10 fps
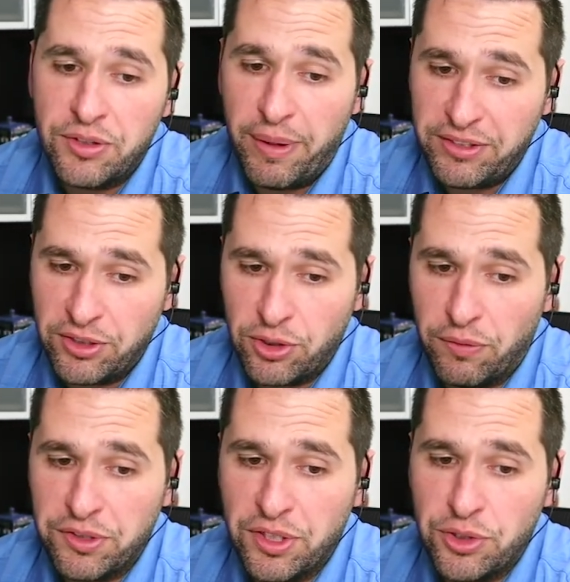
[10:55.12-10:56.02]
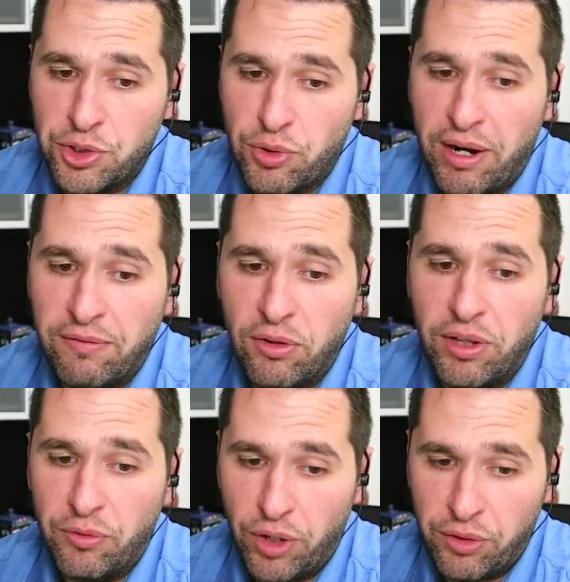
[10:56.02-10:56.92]
domestic services,
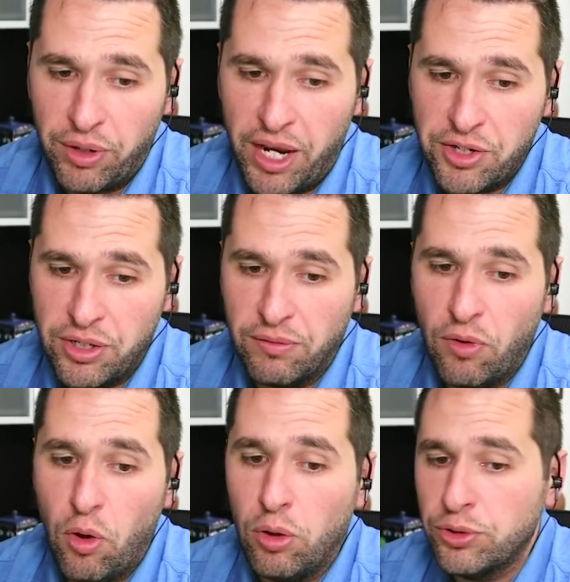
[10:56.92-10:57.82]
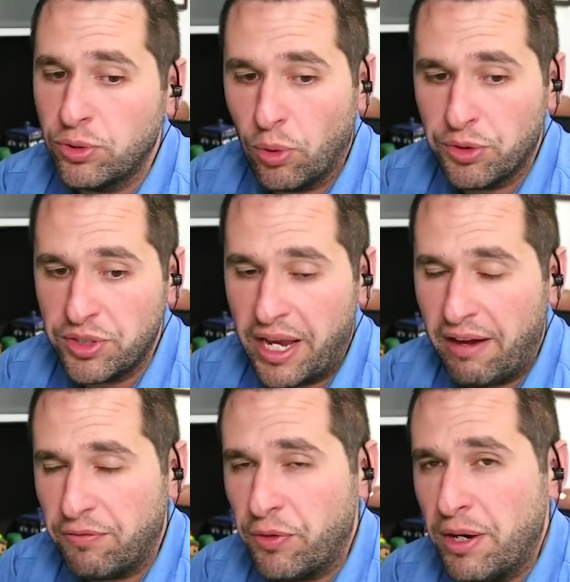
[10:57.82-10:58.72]
travel, and recreation of all sorts
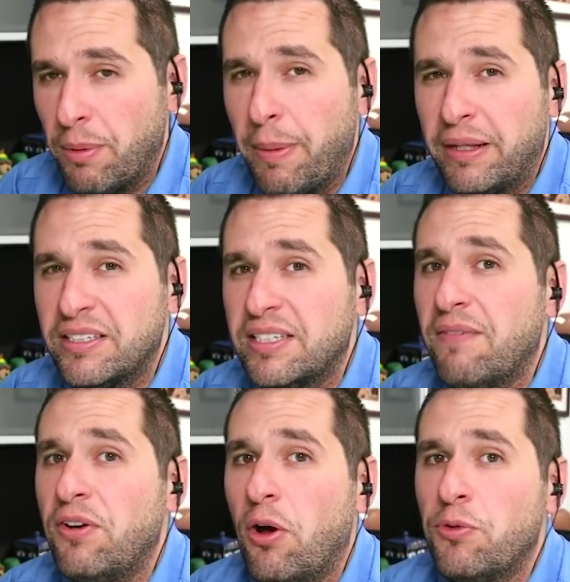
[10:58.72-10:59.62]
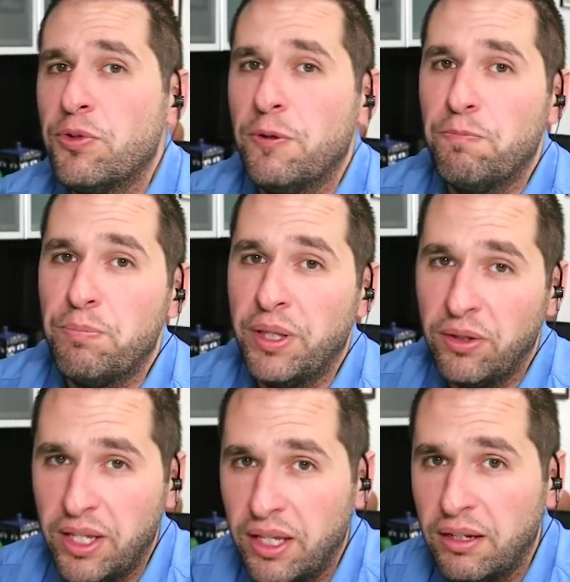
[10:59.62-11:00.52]
have freed up about $700
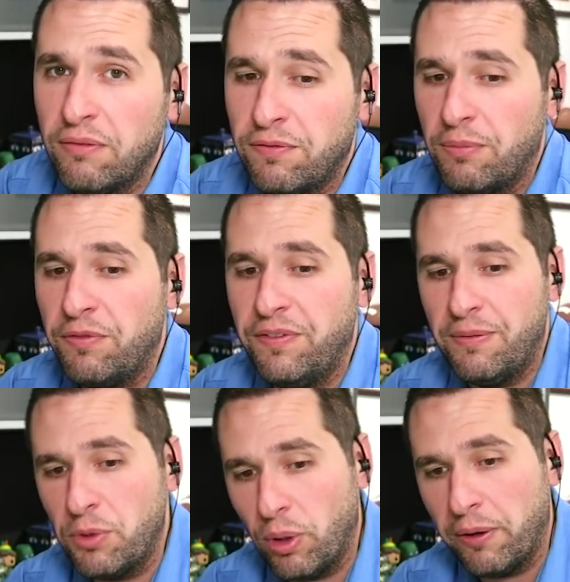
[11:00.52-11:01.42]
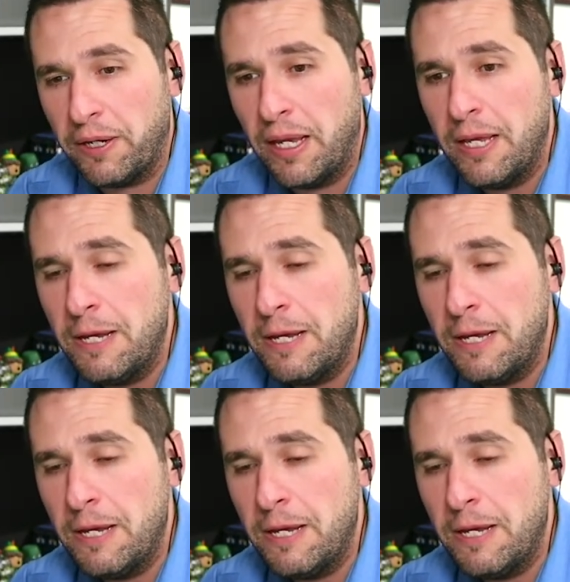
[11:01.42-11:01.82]
billion from February.